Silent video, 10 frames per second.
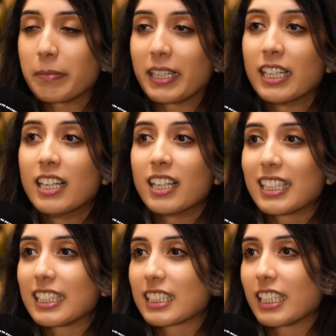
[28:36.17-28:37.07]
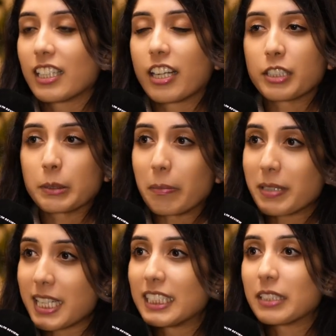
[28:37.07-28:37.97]
But things like, you know, sweet
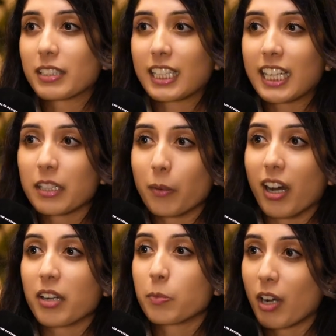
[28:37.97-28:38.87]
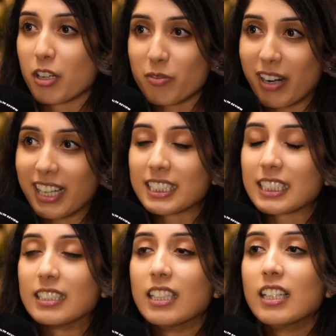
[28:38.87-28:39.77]
potato and quinoa and wild rice,
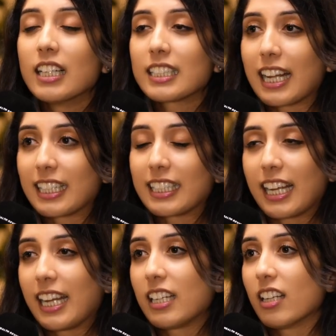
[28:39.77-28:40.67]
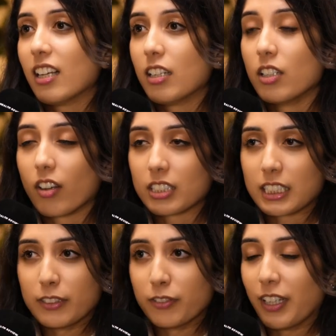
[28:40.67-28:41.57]
and getting in lots
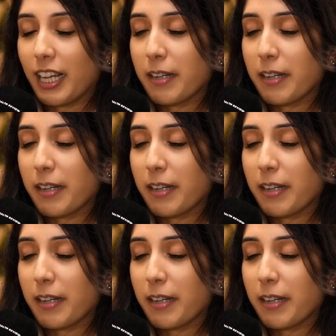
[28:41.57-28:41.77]
of